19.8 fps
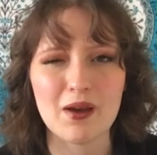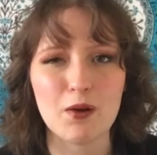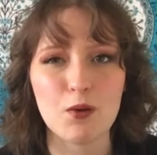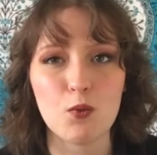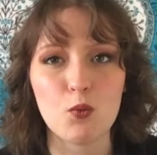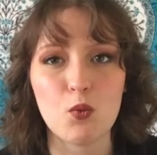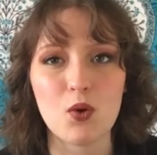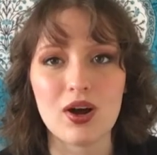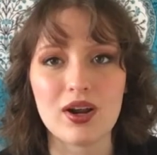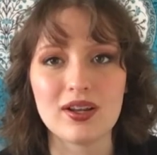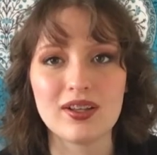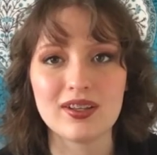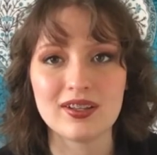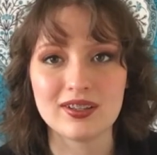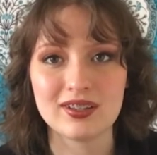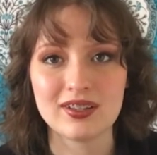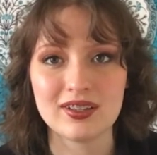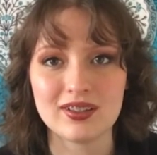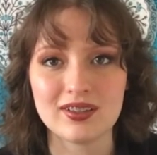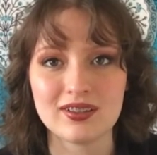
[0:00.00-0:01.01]
what it
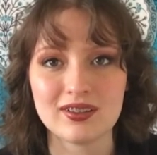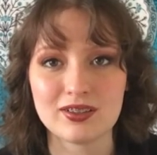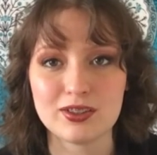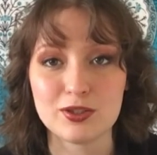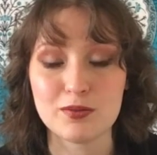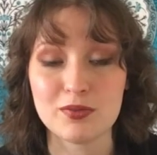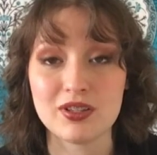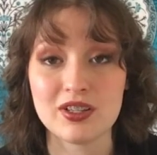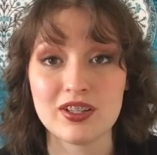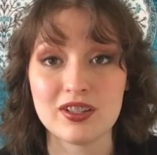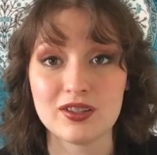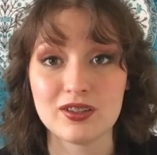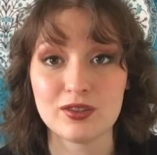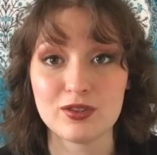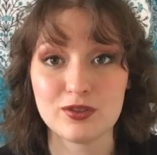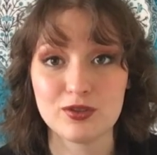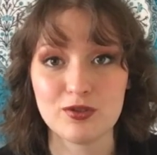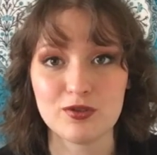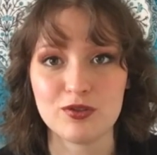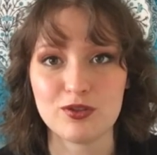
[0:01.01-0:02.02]
is to be in the
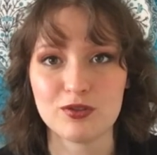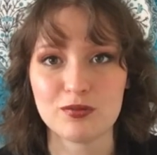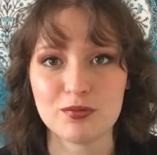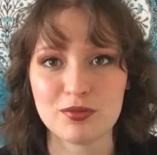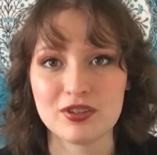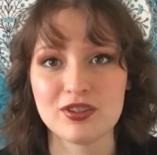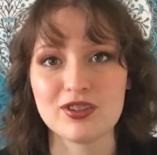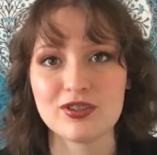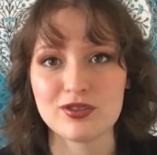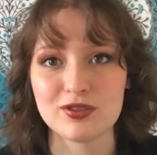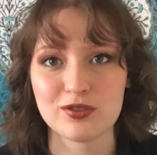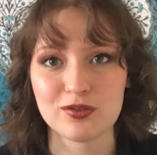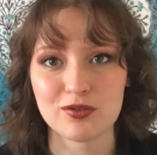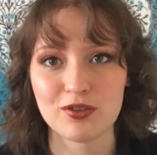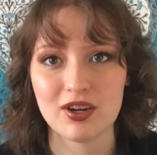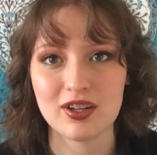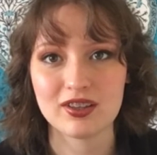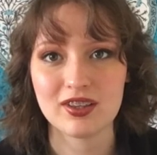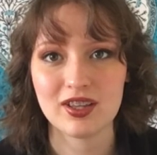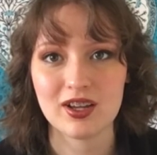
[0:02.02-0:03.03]
student's positions
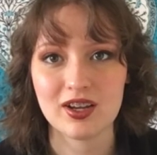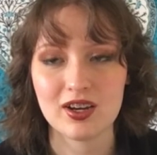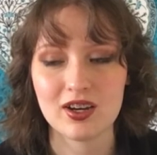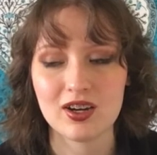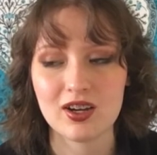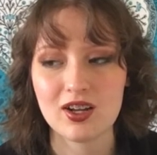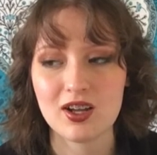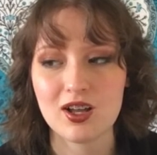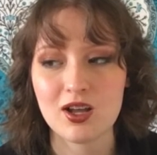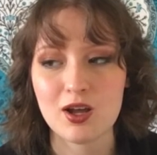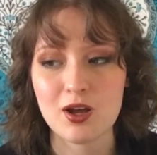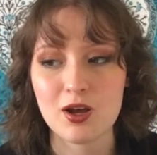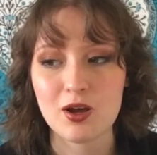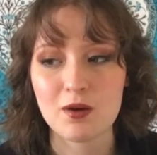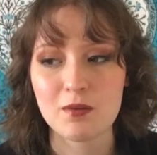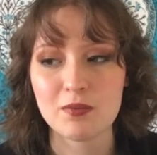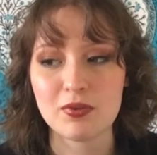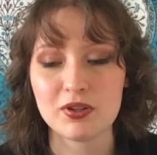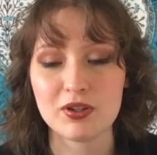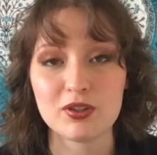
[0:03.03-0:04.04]
right there.
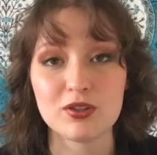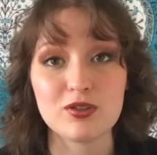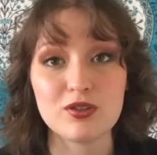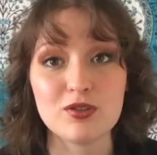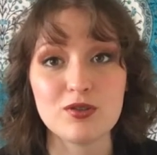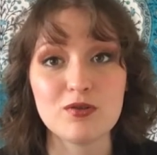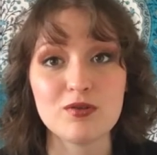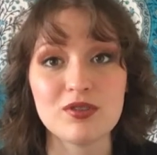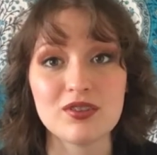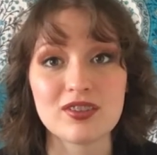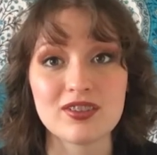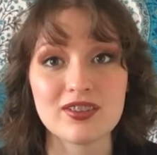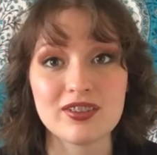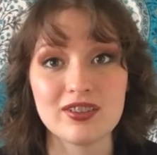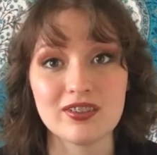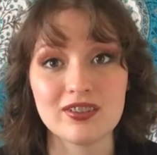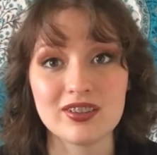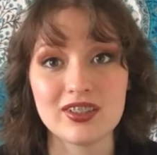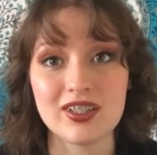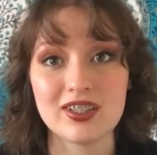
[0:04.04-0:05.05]
But the students
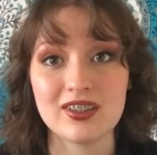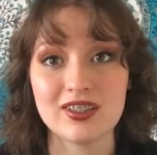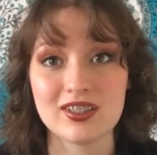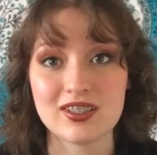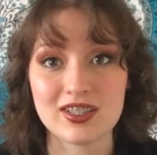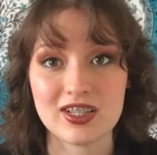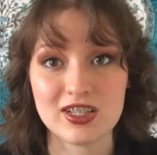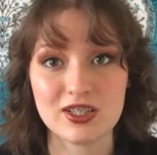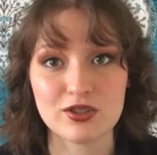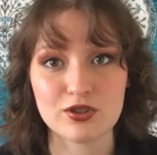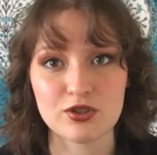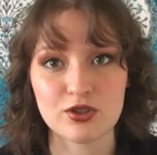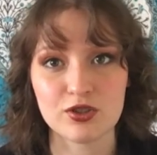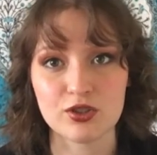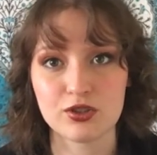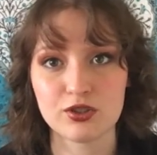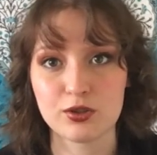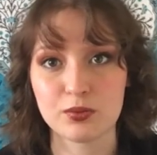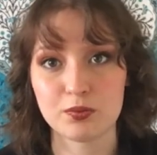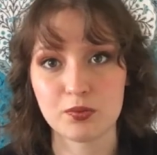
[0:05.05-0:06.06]
still need the
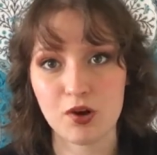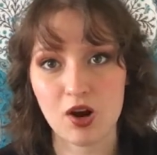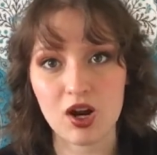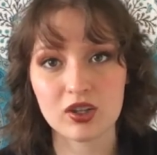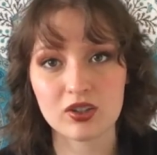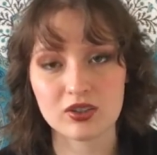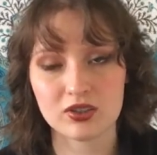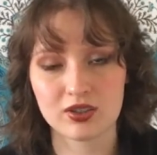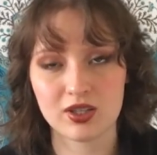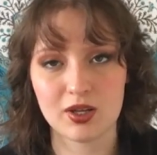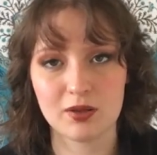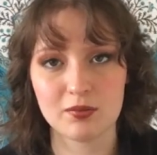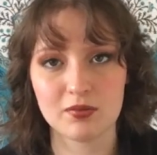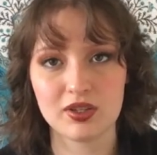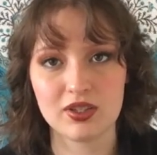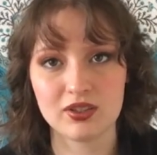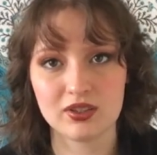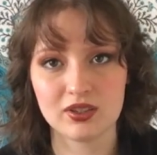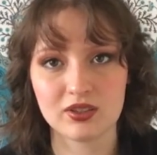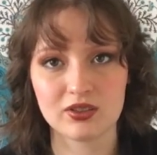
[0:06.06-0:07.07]
teacher to proctor them
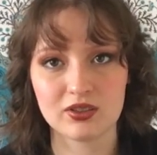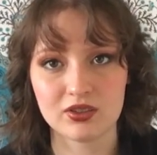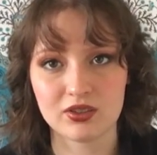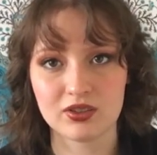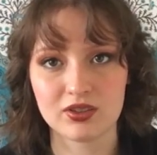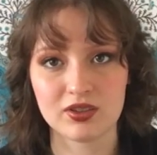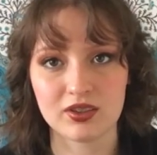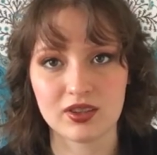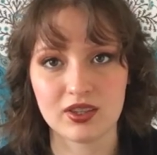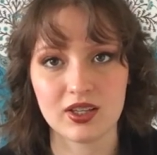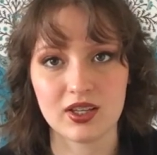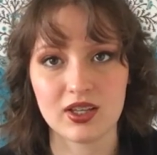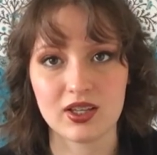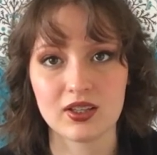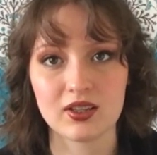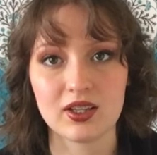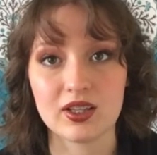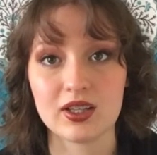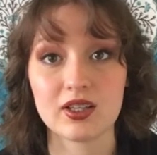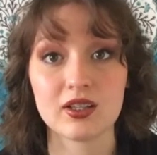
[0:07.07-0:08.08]
in this certain thing.
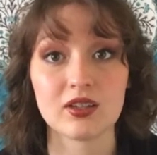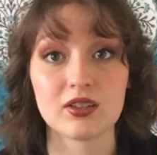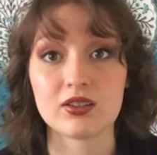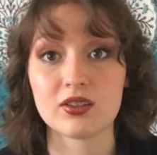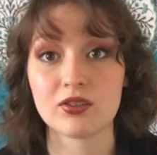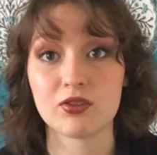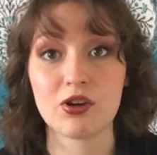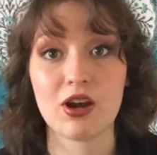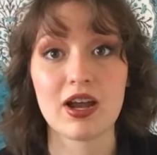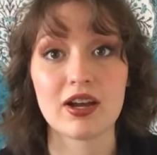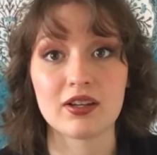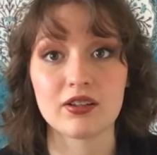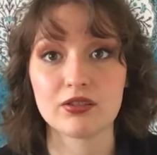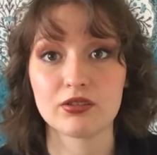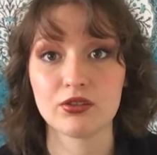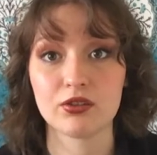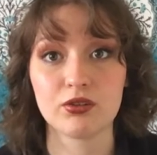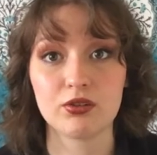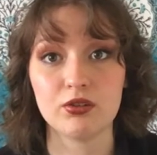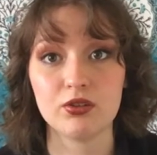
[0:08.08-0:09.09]
Like in a Socratic
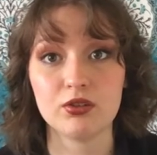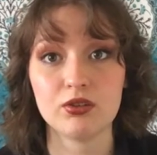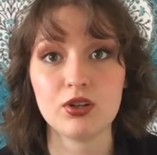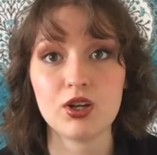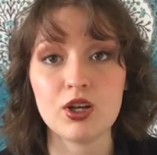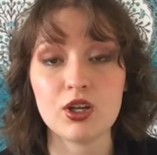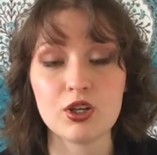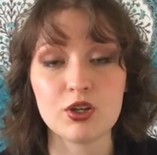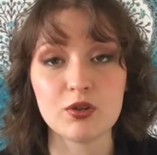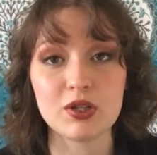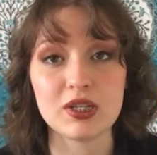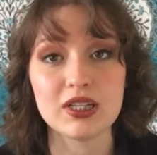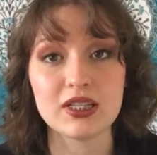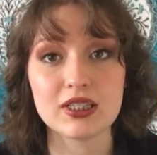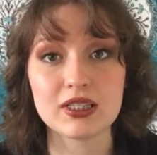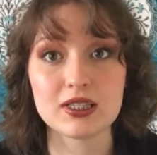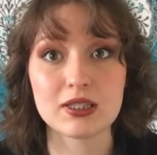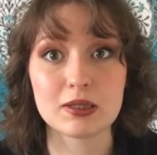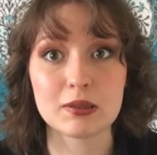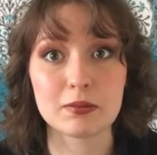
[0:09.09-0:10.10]
circle, you need
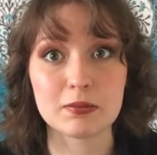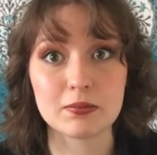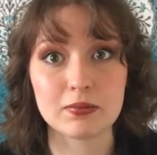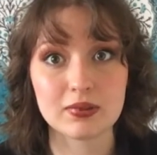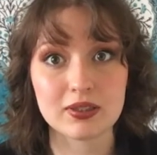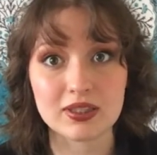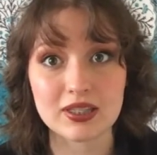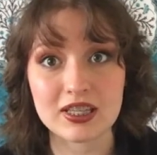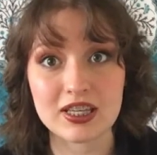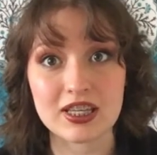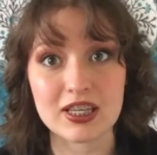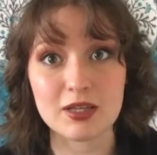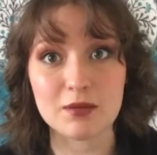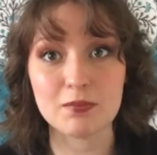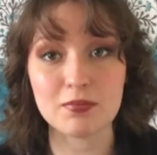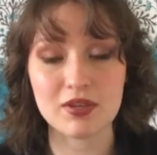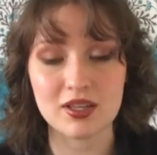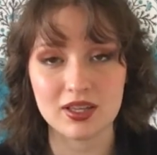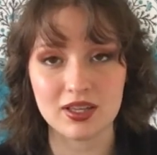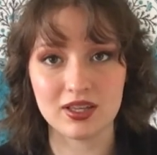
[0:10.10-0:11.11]
to keep
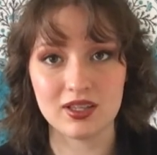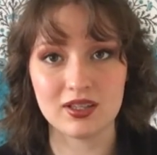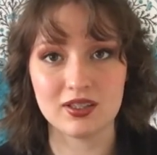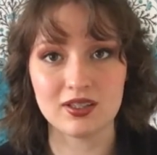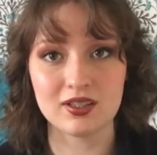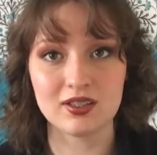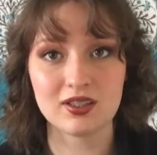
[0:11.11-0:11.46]
in